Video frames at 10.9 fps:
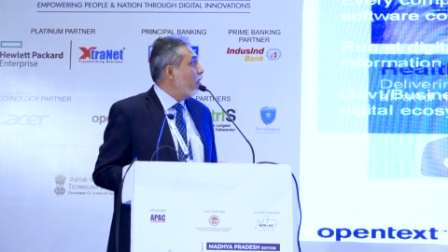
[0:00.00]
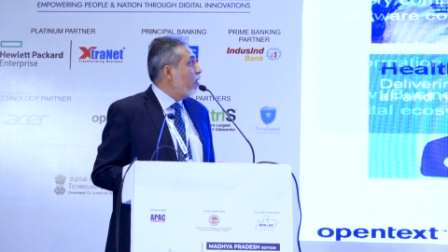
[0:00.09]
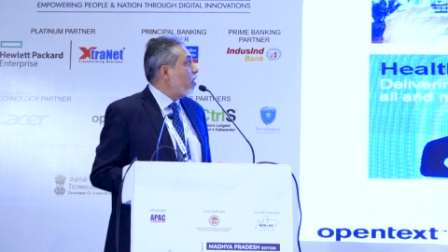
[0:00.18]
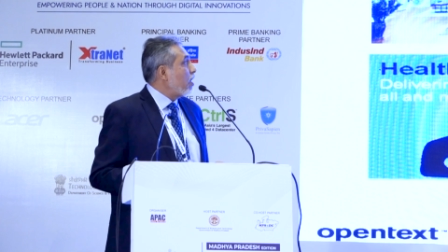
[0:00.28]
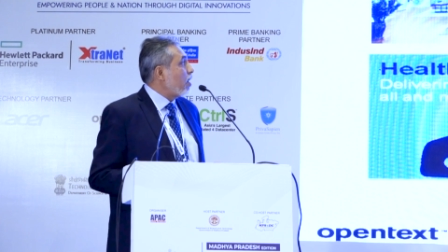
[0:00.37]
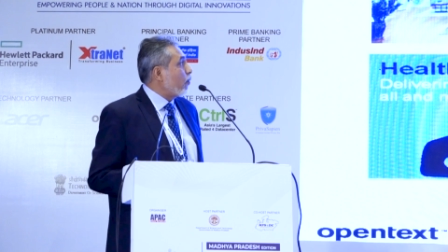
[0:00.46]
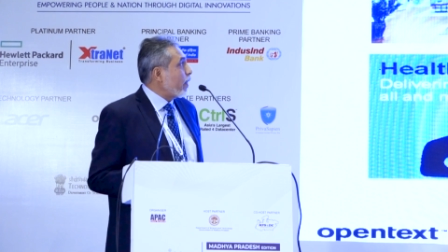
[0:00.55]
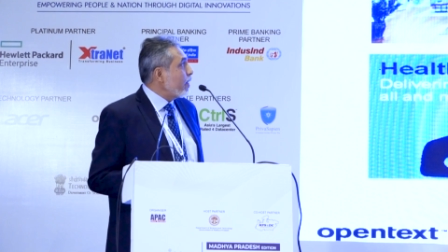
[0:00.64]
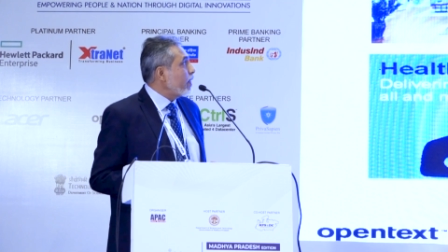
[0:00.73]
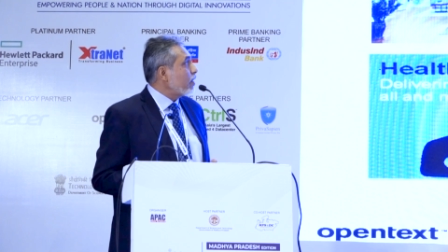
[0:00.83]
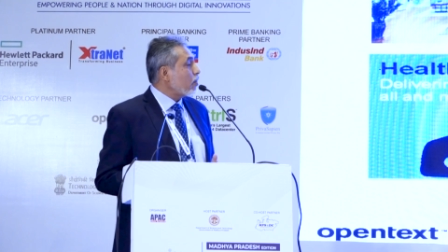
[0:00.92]
uh,
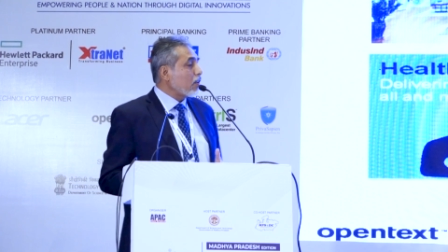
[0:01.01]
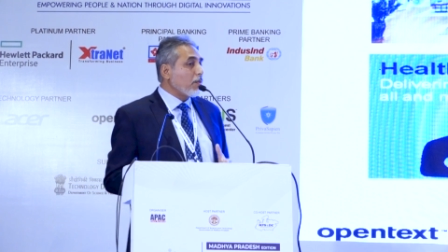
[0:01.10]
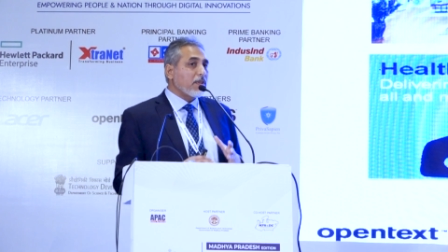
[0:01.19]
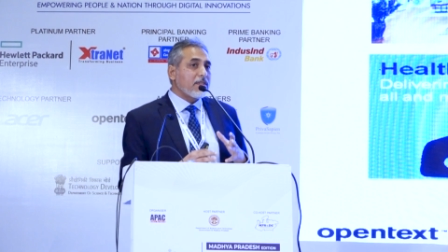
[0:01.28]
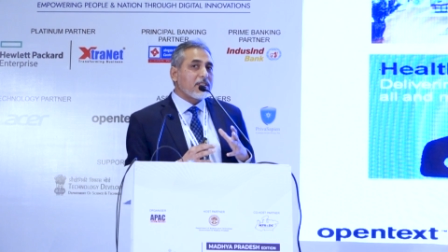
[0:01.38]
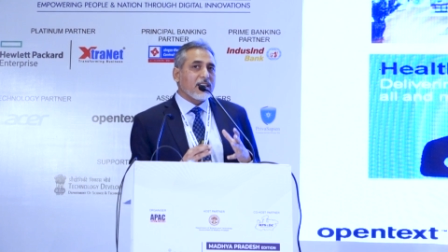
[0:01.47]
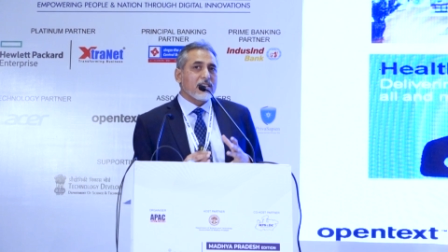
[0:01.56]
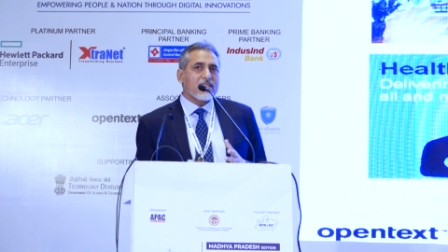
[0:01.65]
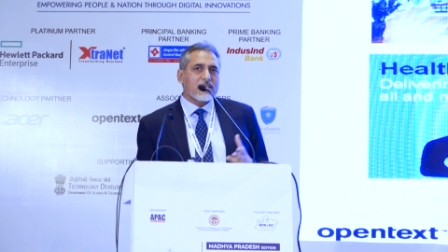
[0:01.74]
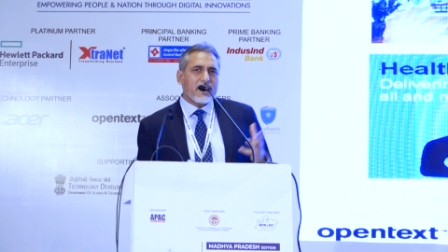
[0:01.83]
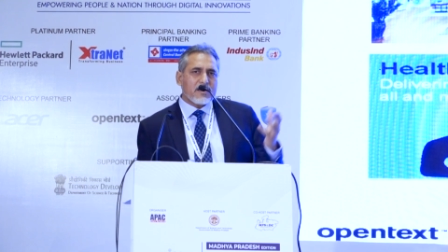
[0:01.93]
when we are talking about the
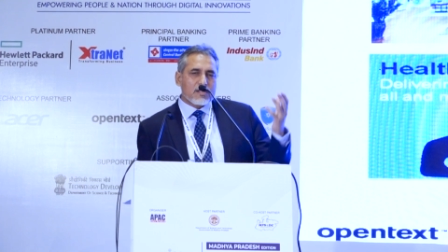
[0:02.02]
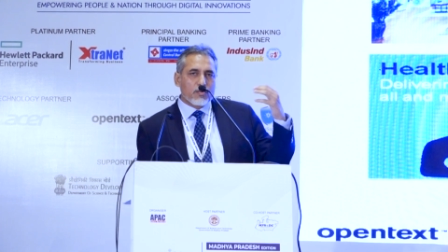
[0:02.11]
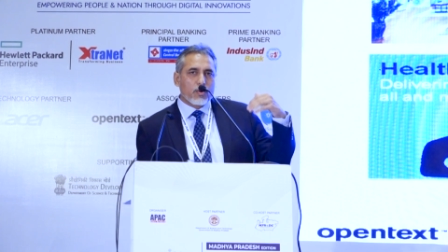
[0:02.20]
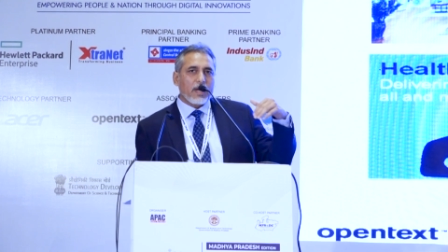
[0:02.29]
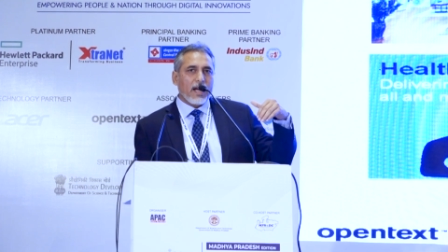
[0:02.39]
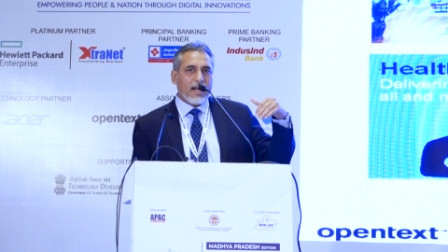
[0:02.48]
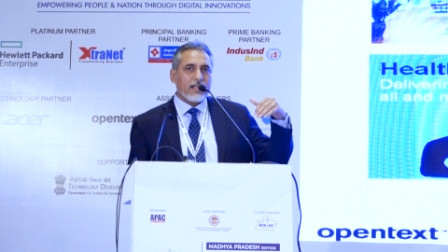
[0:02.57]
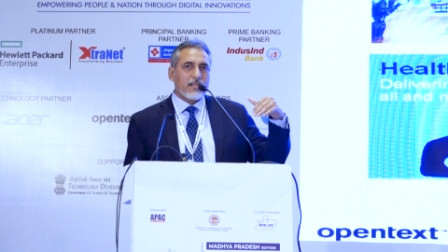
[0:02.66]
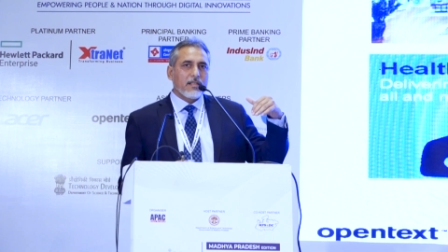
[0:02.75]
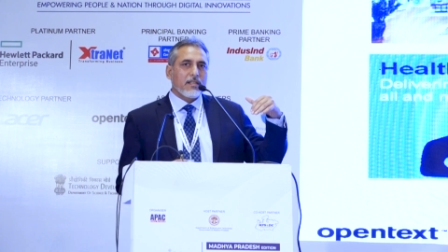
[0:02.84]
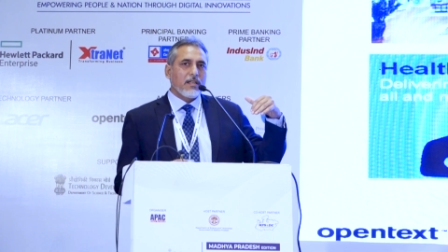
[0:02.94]
changes, let's look
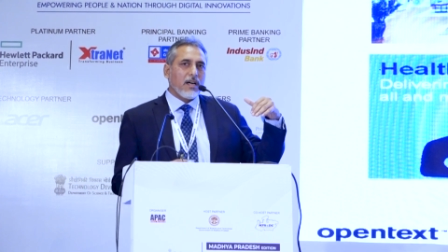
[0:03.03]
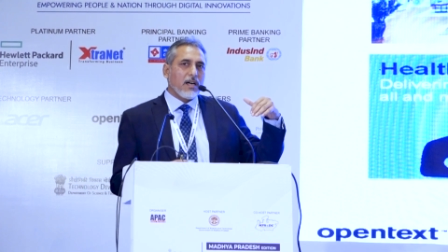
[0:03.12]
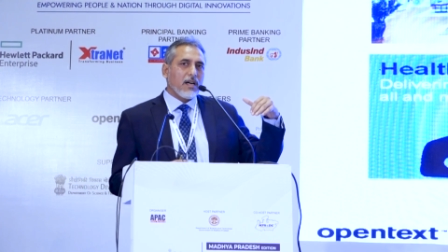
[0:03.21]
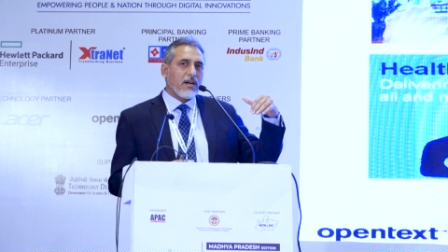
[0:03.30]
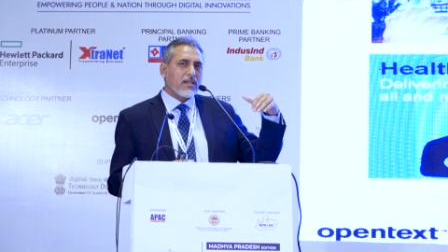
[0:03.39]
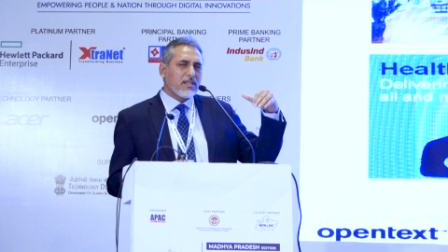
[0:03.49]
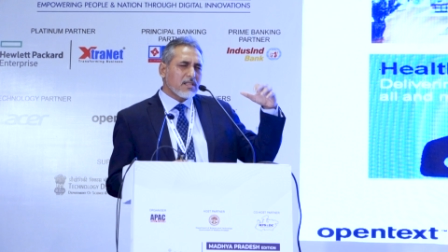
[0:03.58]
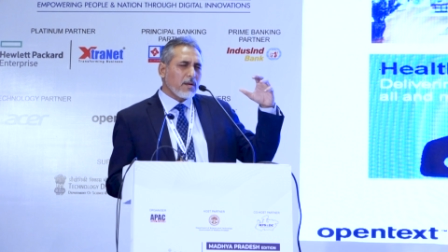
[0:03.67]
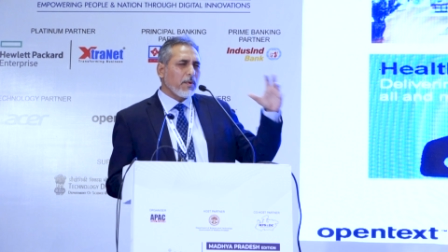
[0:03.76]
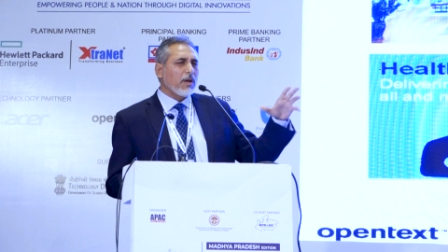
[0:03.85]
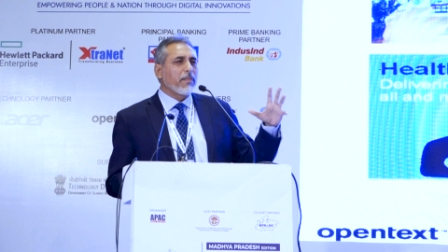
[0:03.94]
at uh, just a
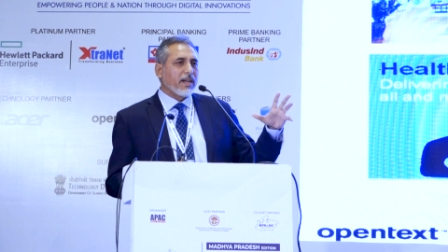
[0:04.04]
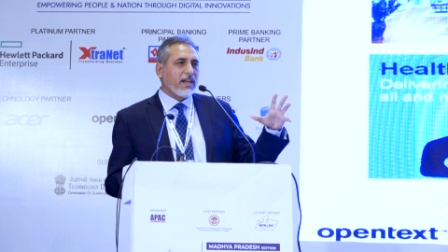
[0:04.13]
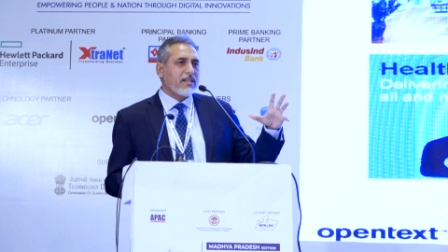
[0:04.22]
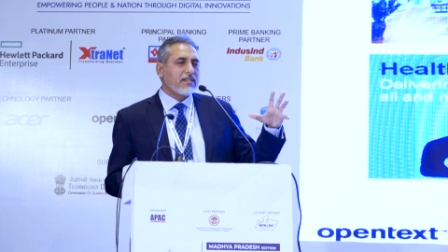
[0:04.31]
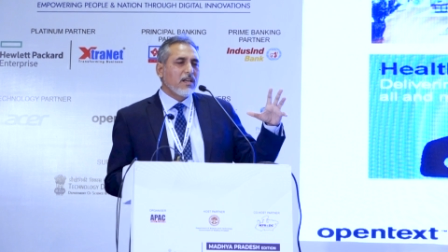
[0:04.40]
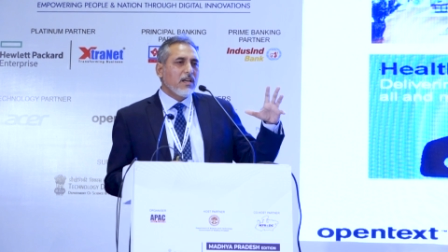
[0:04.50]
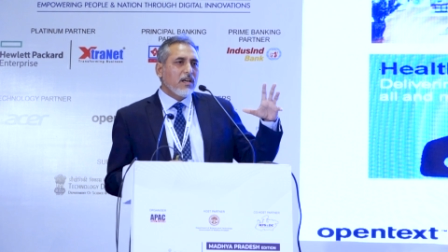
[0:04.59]
couple of minutes